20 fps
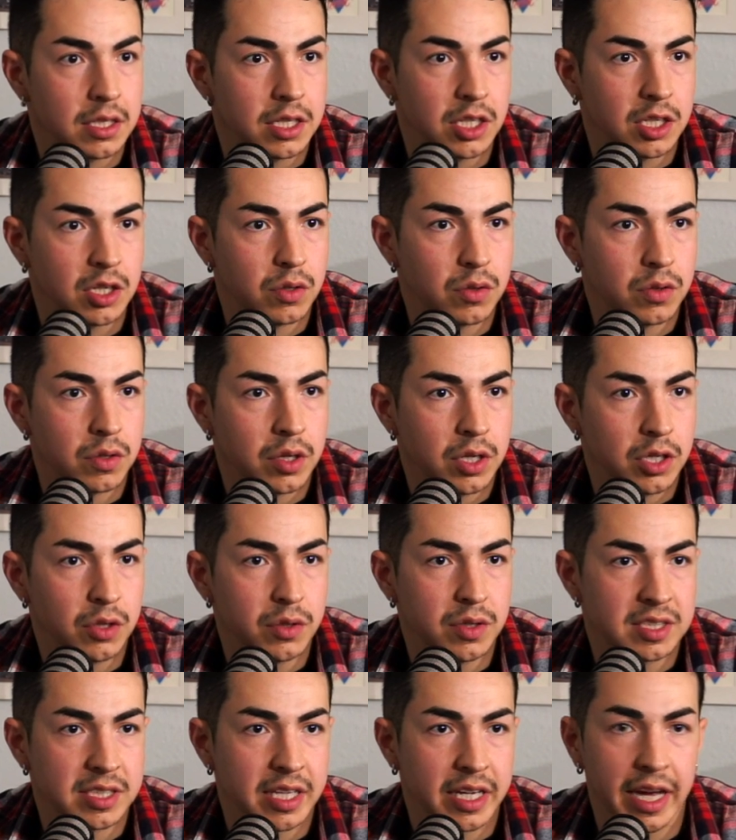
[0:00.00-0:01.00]
You know, you
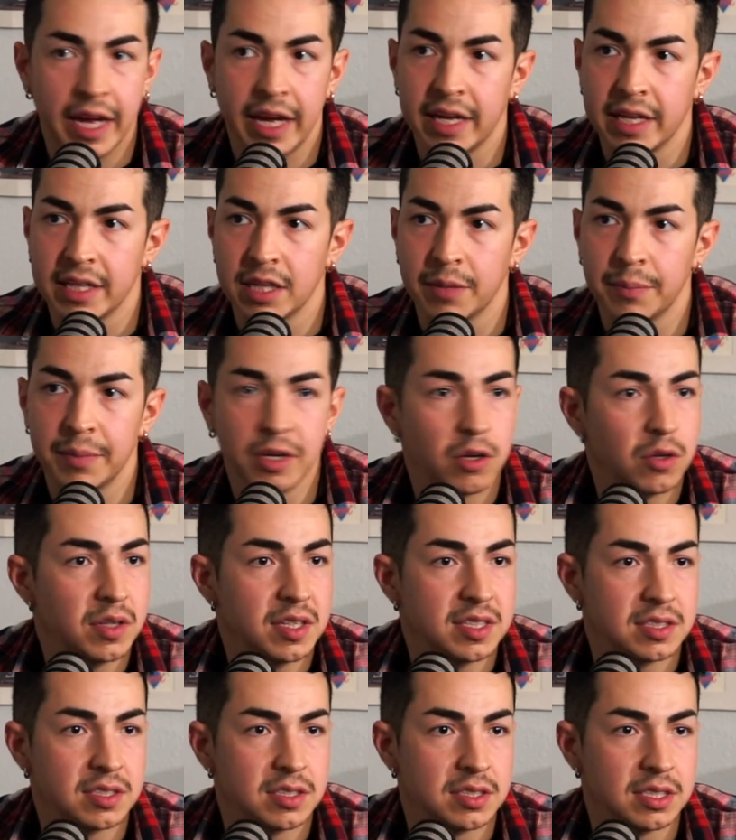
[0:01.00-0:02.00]
can say, hey, let me go
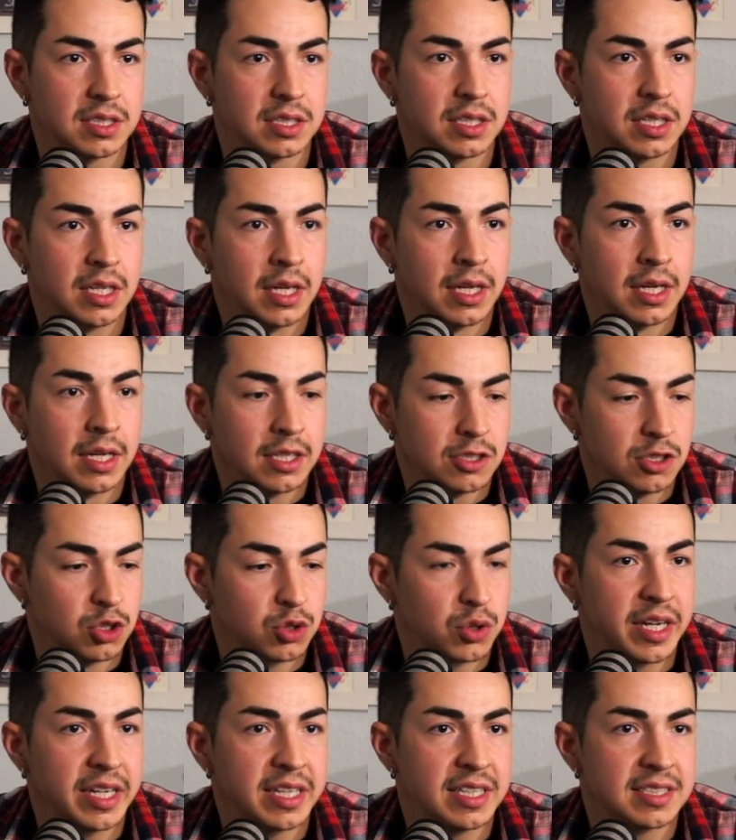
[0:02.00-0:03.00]
listen to
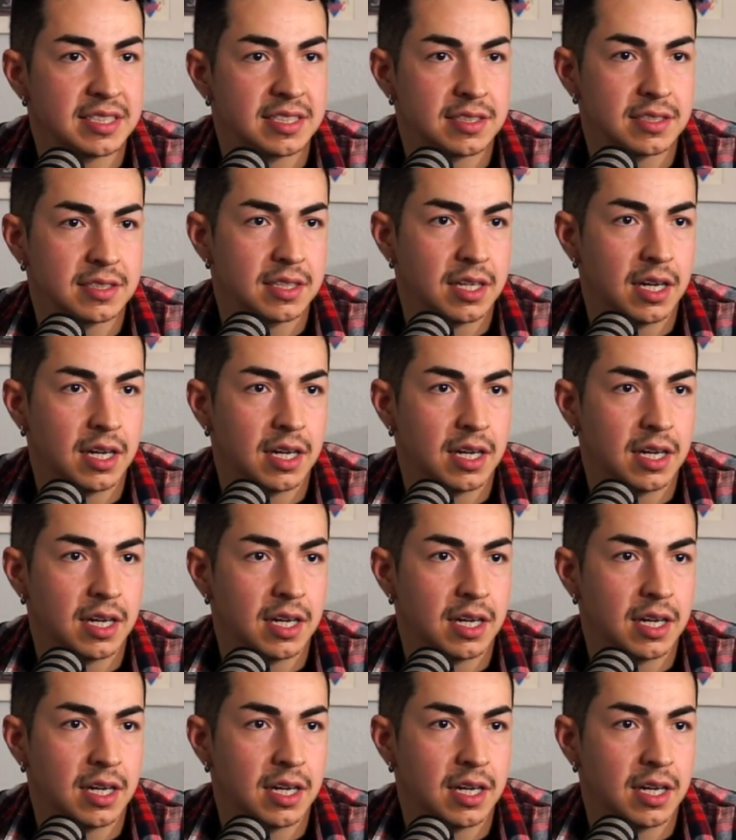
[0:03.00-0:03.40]
Drake's.